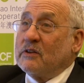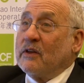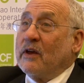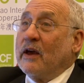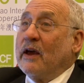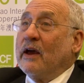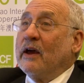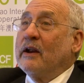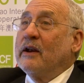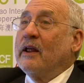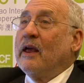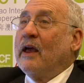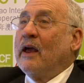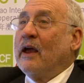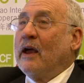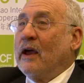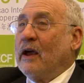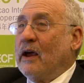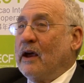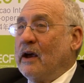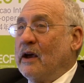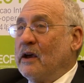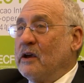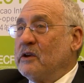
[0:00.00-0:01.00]
that
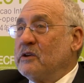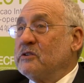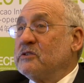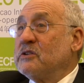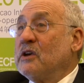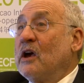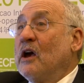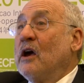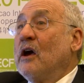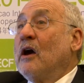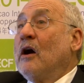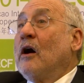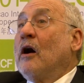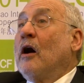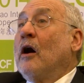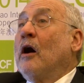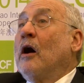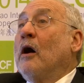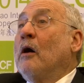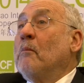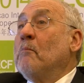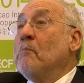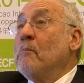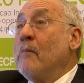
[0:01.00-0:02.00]
as
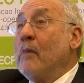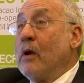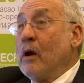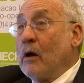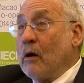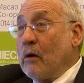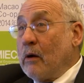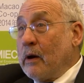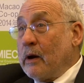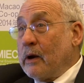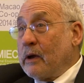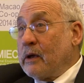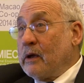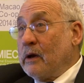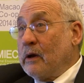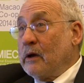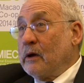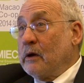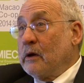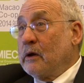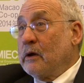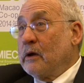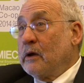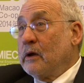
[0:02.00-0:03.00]
America